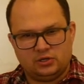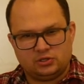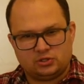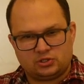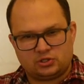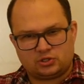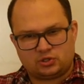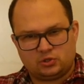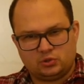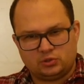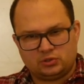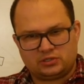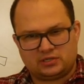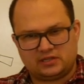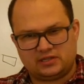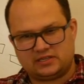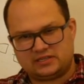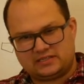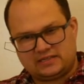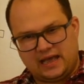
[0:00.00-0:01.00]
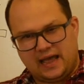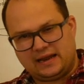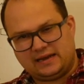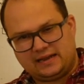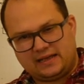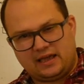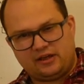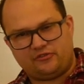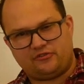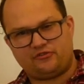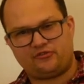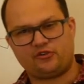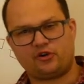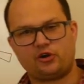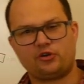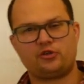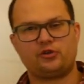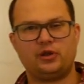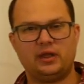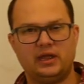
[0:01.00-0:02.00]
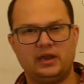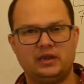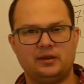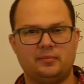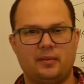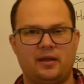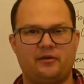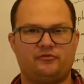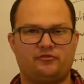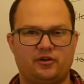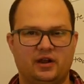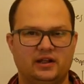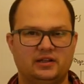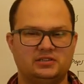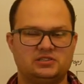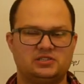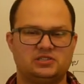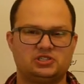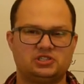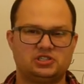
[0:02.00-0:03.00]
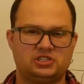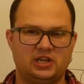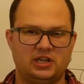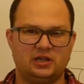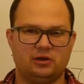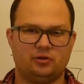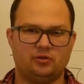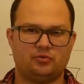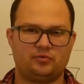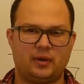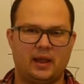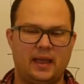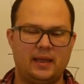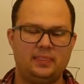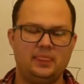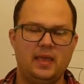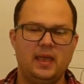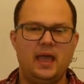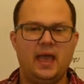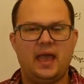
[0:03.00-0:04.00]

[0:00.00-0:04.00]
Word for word: scoot to the side to get further into my friend's shield, right?